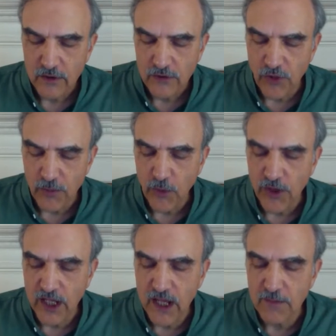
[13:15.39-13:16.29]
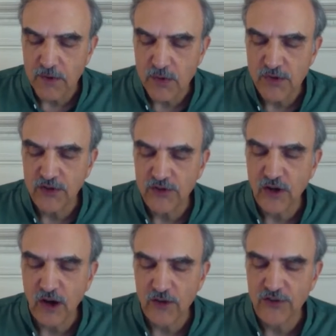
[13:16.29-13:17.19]
So the morning communions
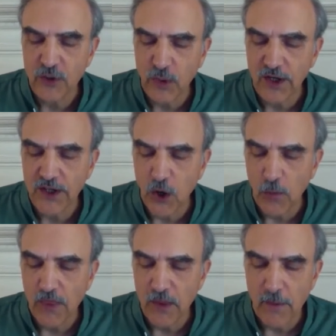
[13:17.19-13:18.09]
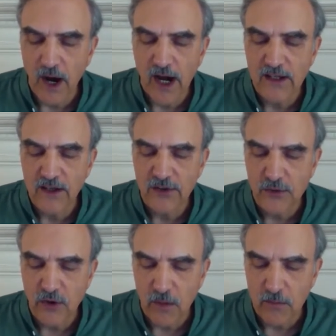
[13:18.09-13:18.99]
consequently opened the mind
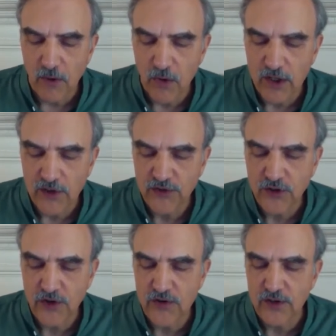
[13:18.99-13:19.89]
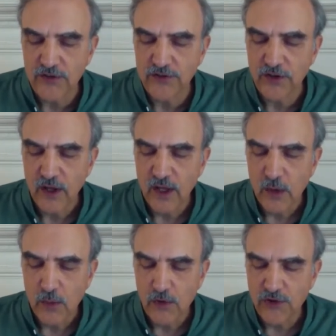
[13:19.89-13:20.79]
to harmonious currents,
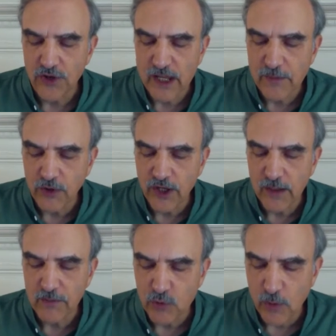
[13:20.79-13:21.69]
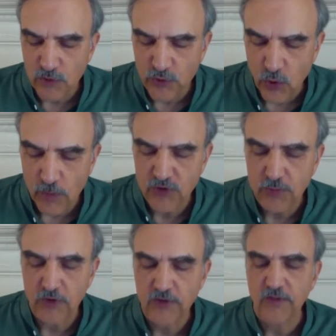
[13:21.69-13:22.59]
which enabled him to absorb
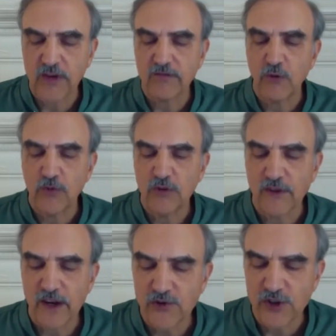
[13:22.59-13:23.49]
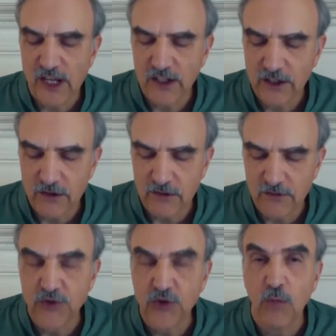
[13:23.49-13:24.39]
specific forms of energy into the
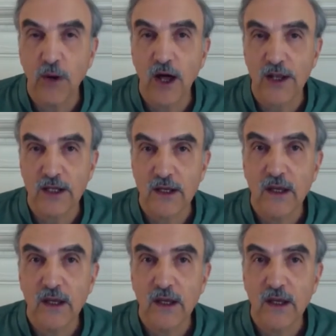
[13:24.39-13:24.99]
physical body.